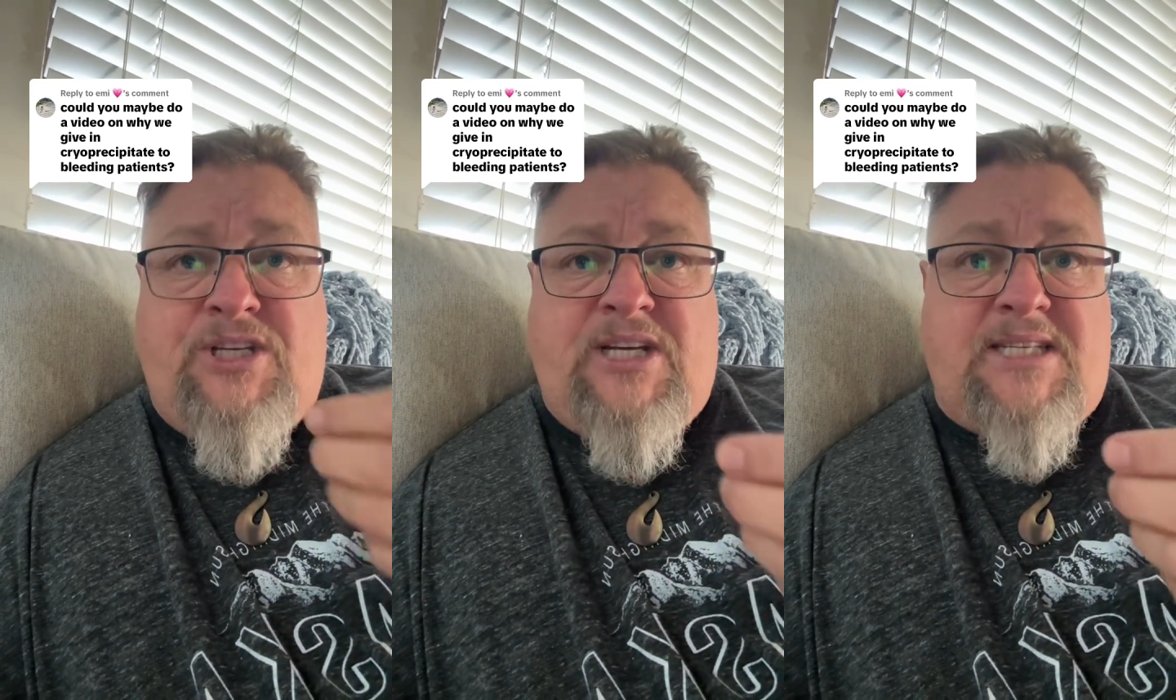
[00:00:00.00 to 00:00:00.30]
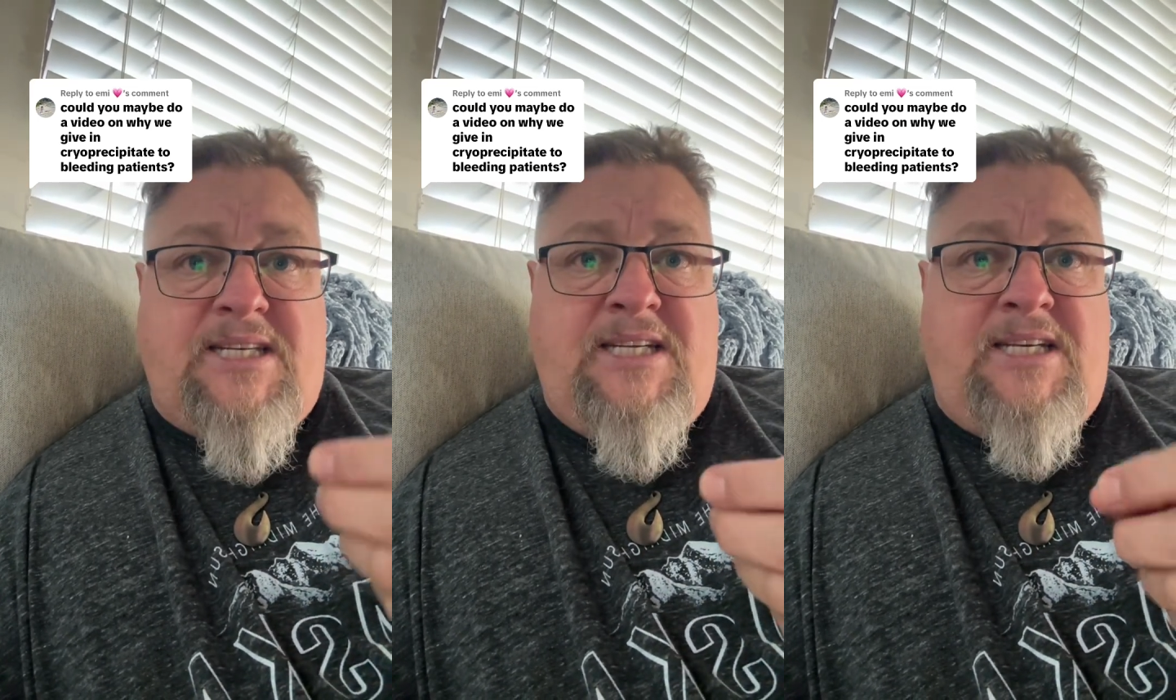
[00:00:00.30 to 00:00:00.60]

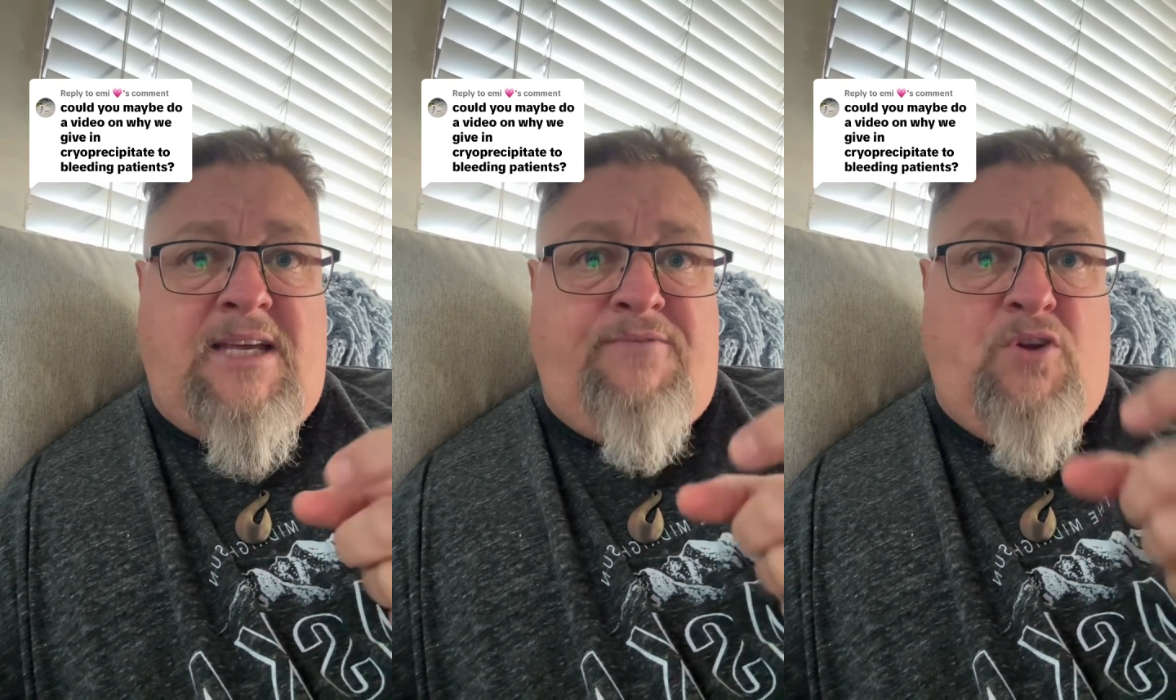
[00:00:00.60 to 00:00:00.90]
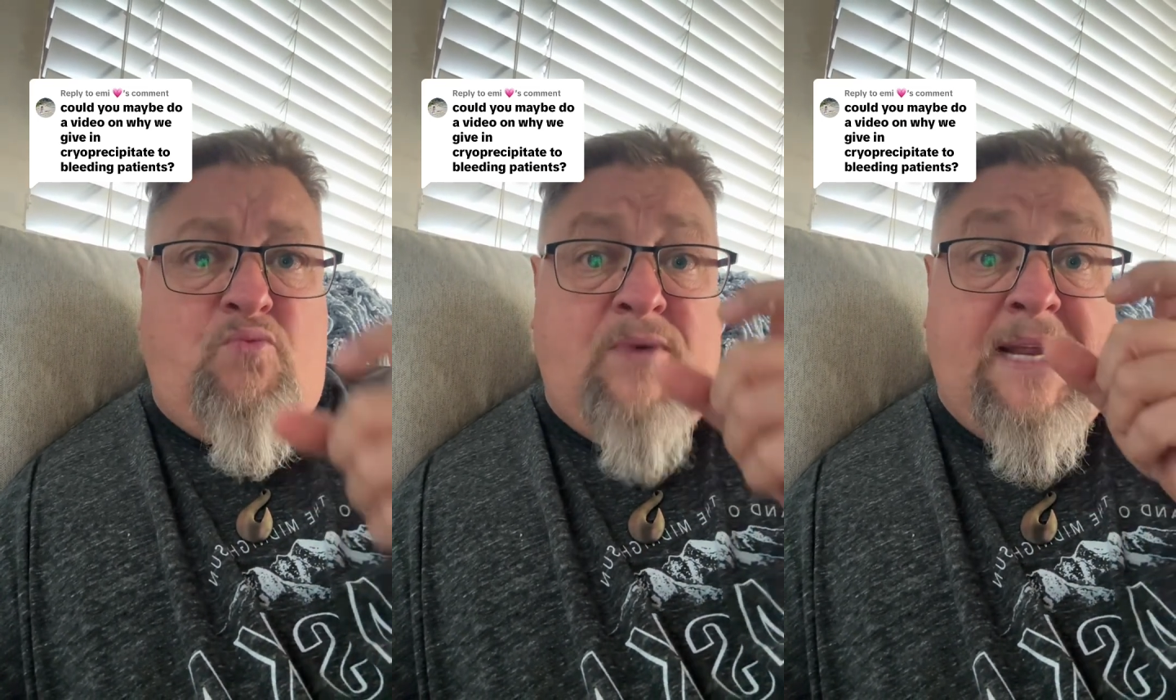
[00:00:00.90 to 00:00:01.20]
just need to give
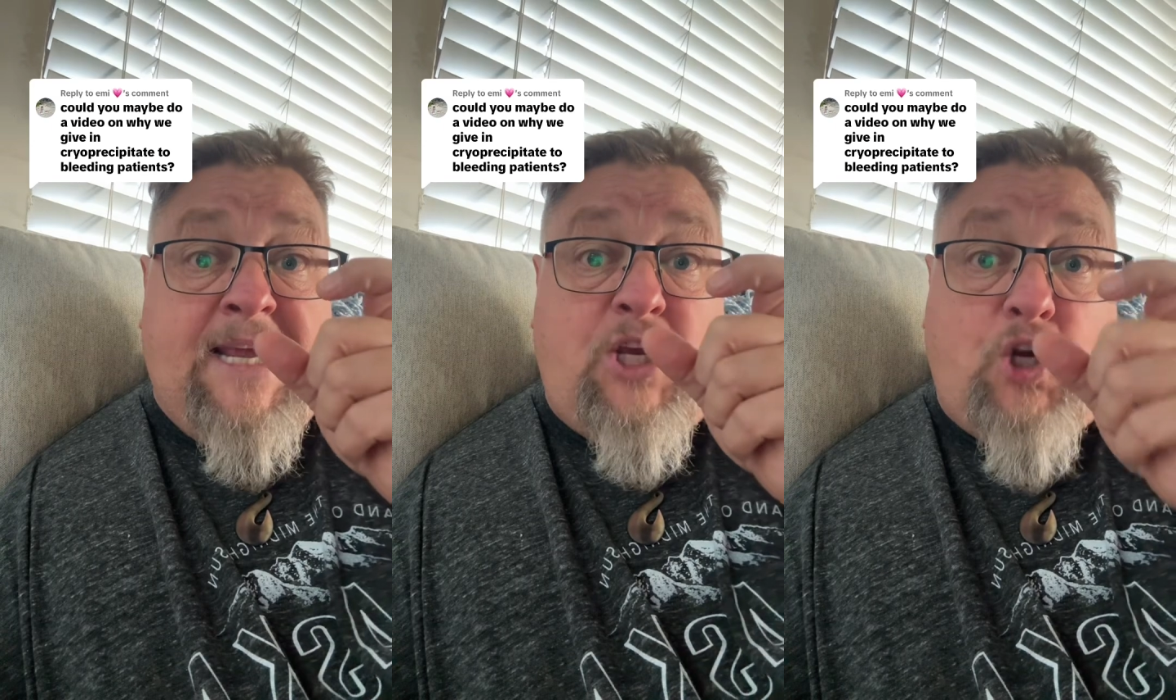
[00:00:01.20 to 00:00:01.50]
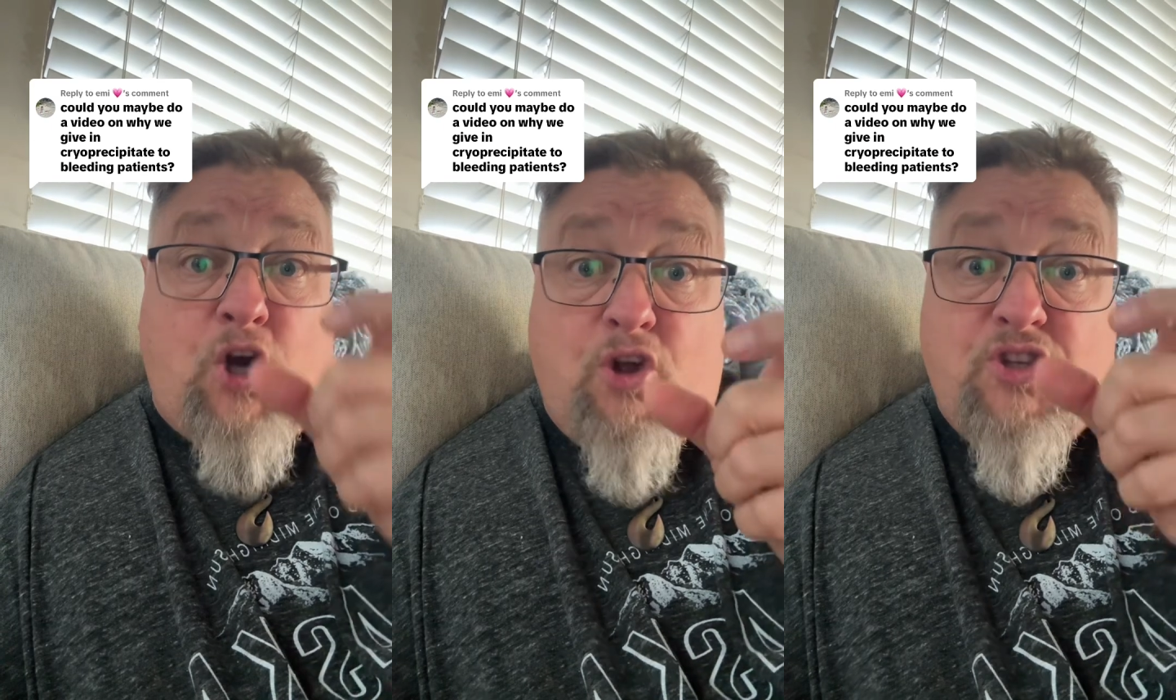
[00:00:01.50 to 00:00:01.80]
you really
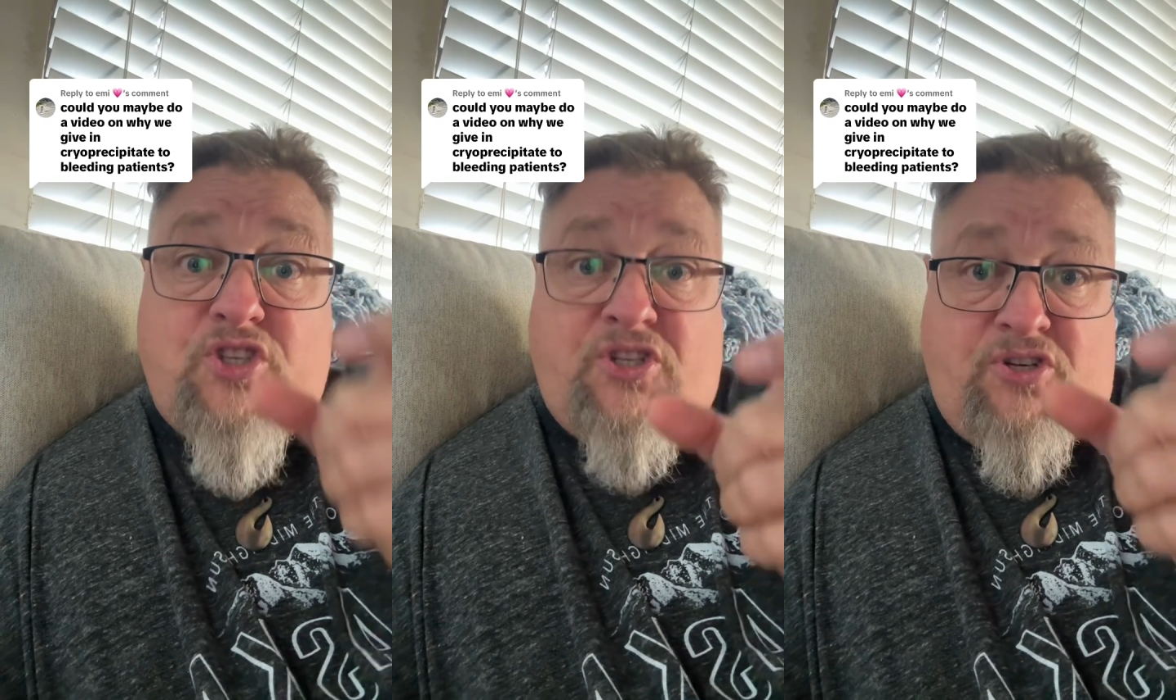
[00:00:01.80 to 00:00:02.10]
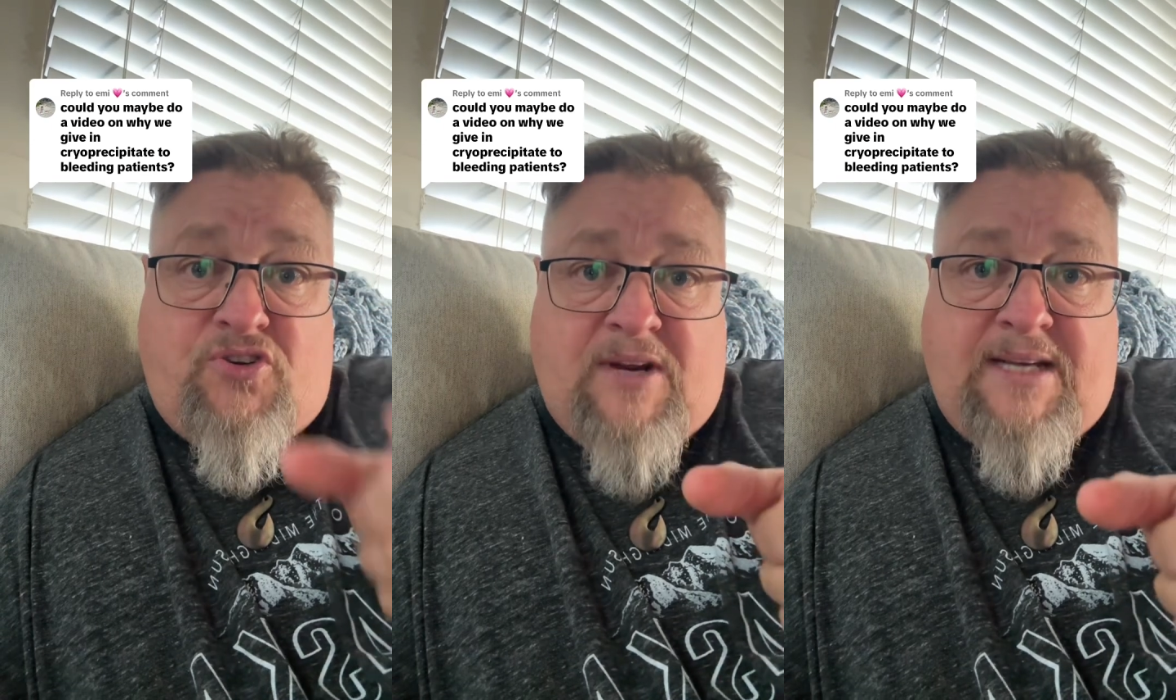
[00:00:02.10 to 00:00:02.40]

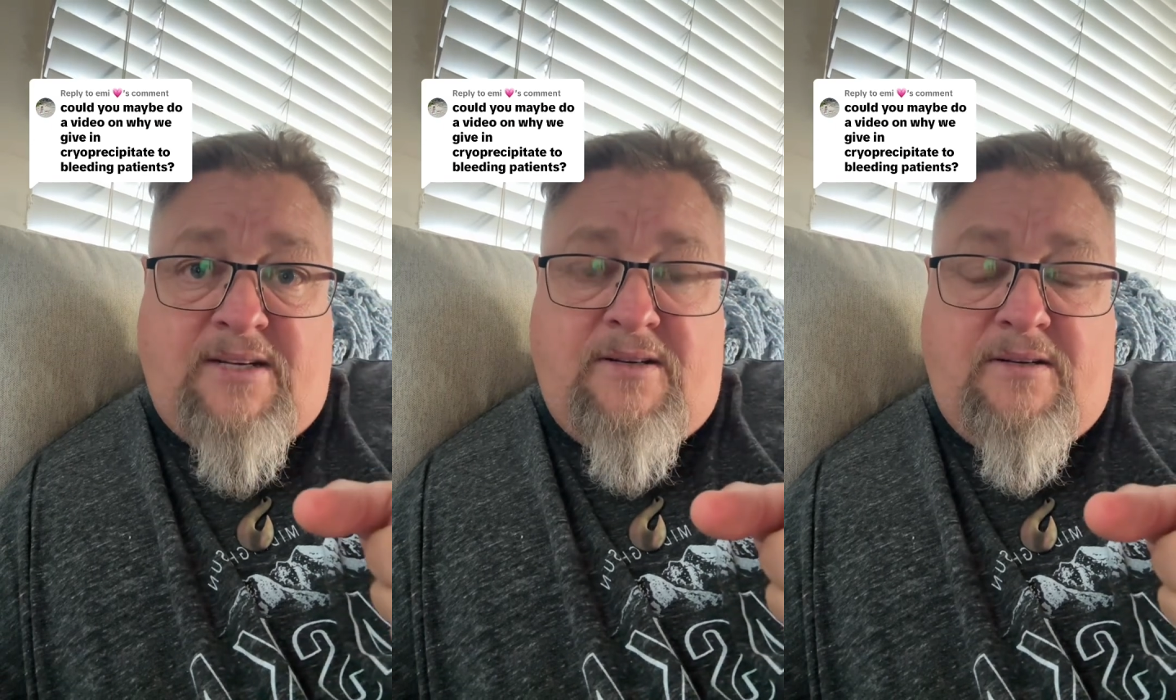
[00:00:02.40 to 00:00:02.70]
concentrated